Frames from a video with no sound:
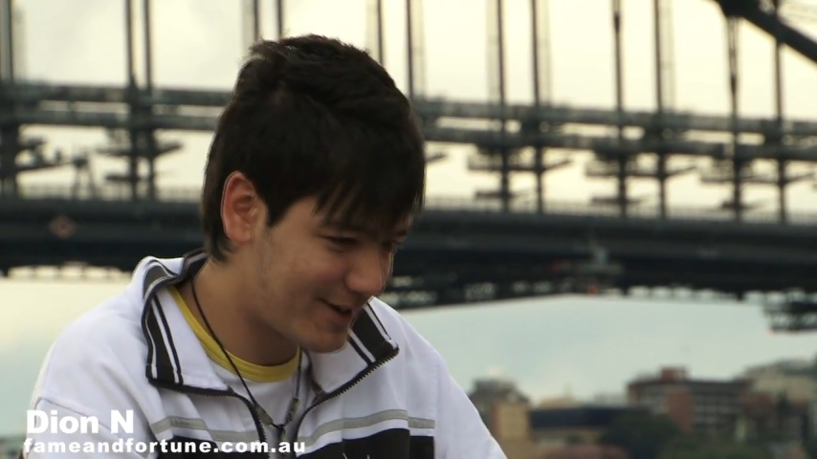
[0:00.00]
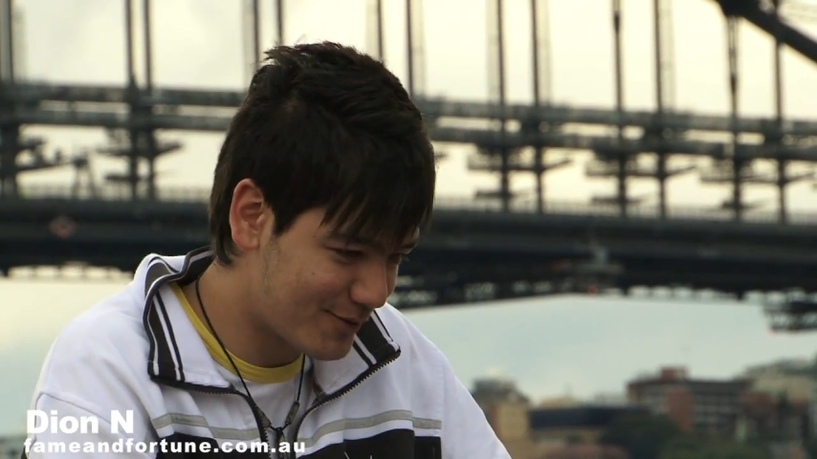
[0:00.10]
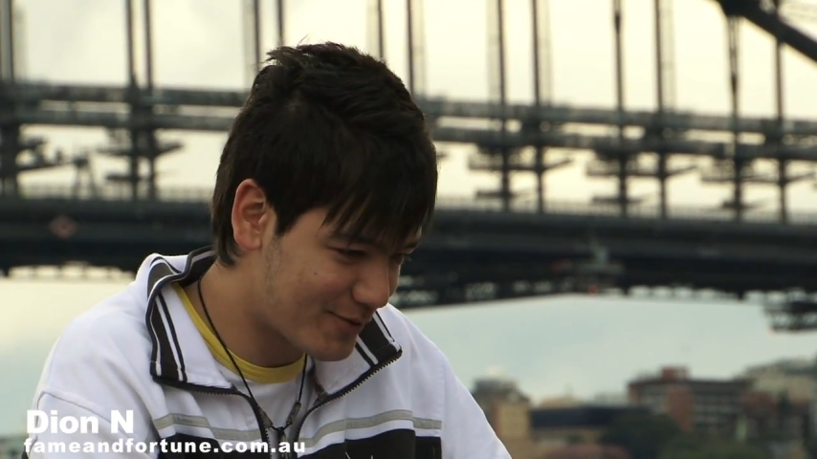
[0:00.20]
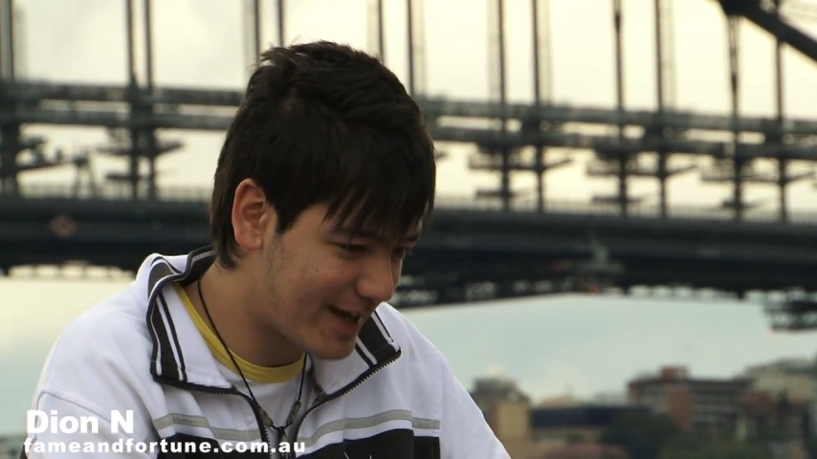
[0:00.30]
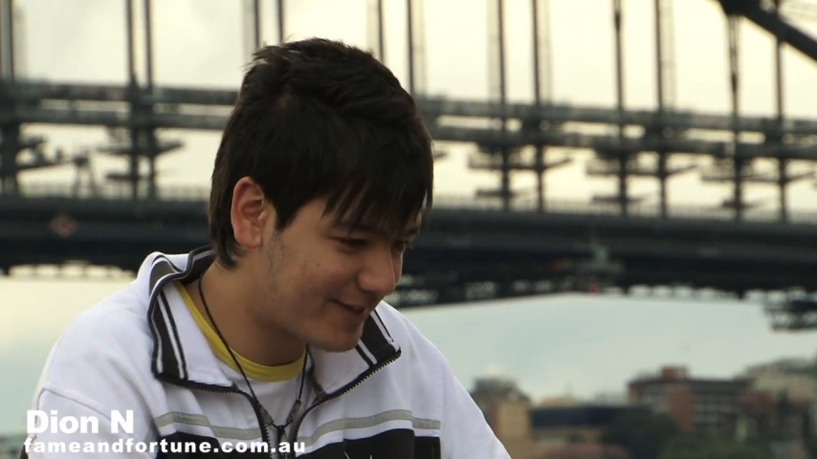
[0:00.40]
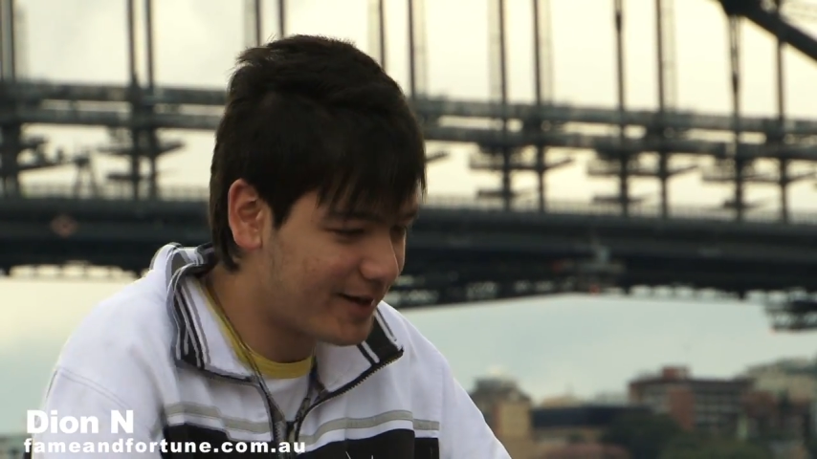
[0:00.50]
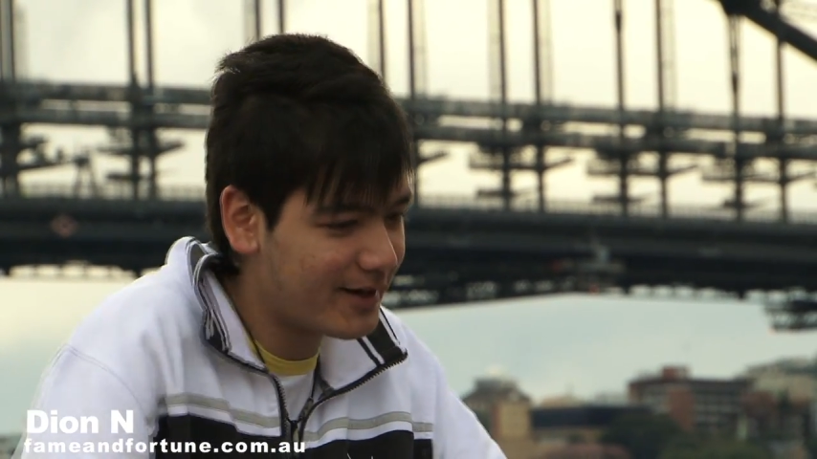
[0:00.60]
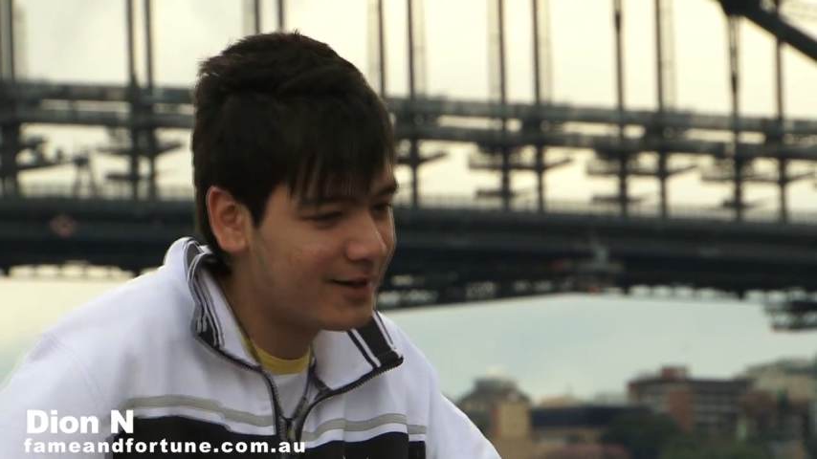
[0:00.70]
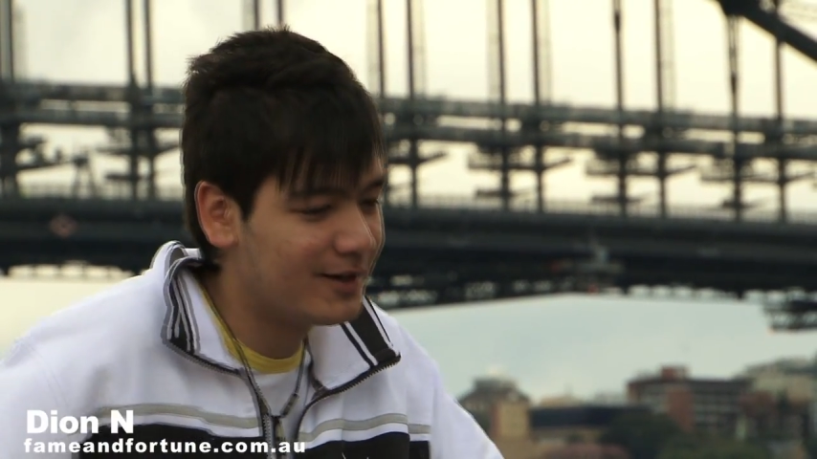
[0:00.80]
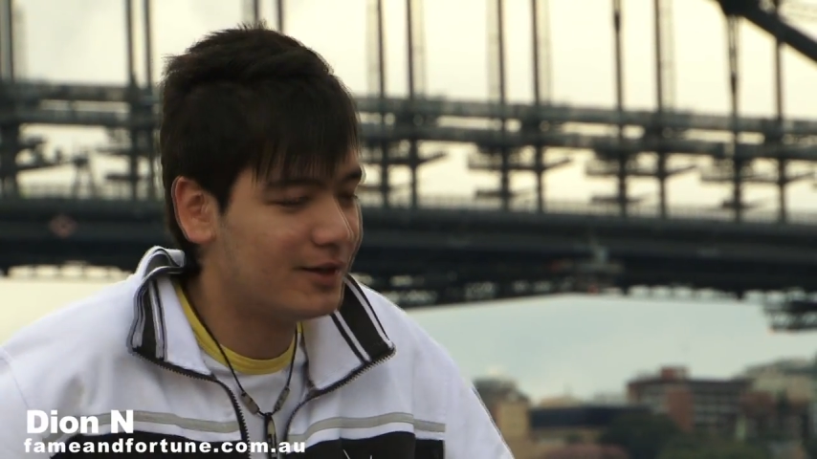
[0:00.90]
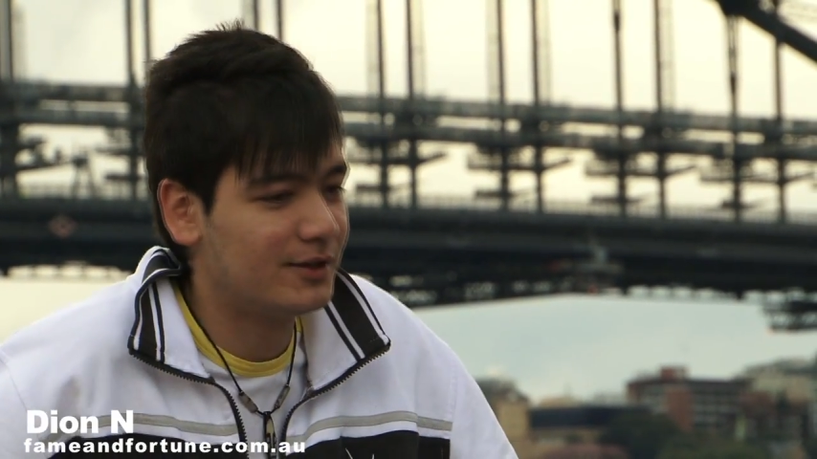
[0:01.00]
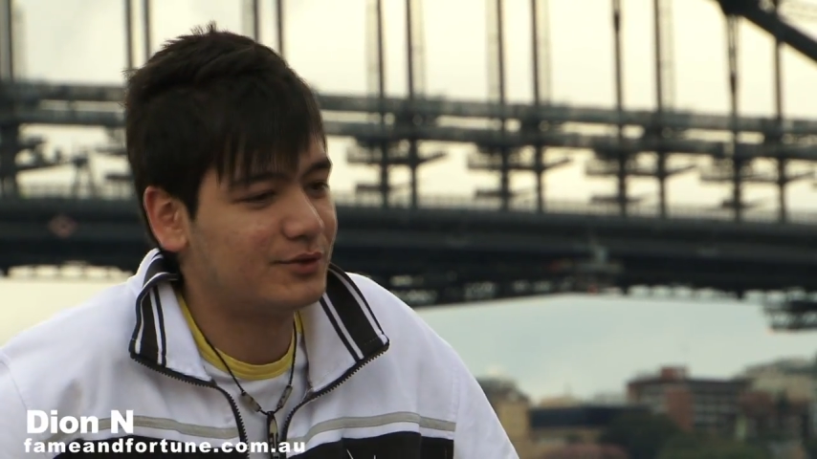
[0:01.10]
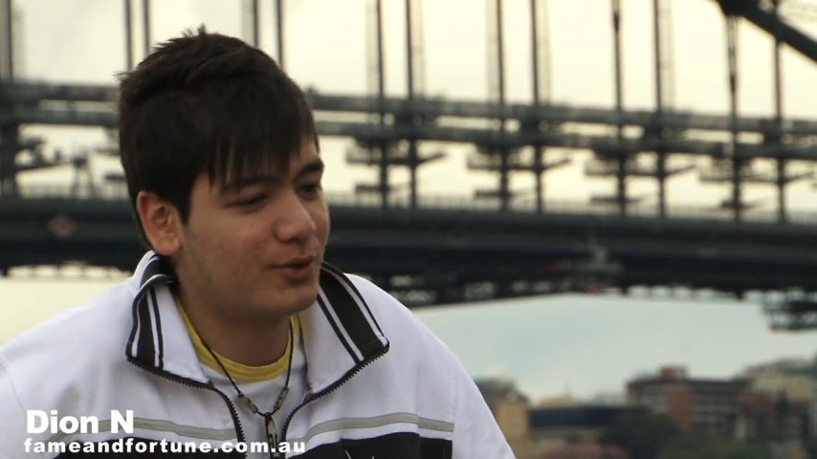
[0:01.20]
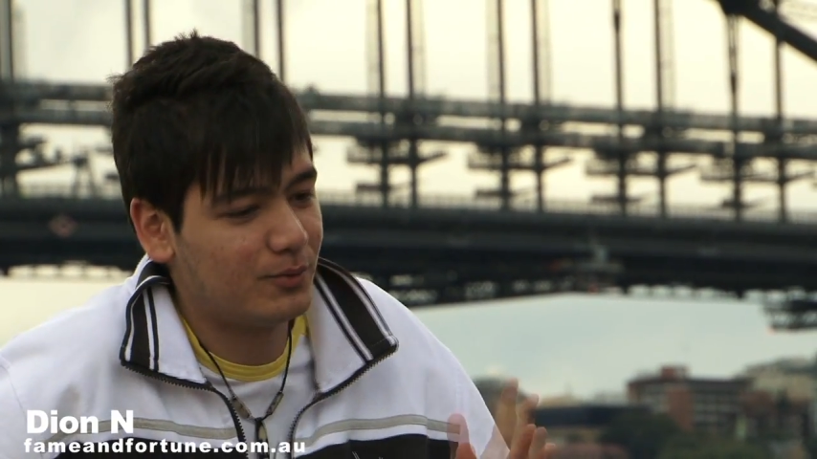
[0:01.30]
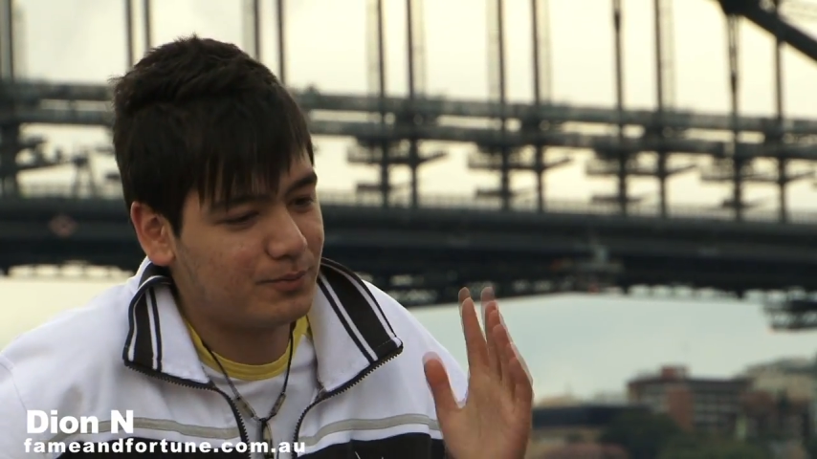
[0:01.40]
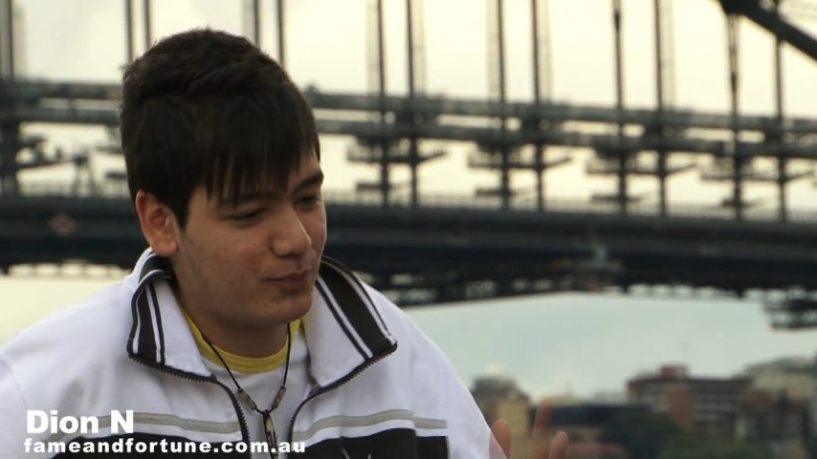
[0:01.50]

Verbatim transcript: you get there. So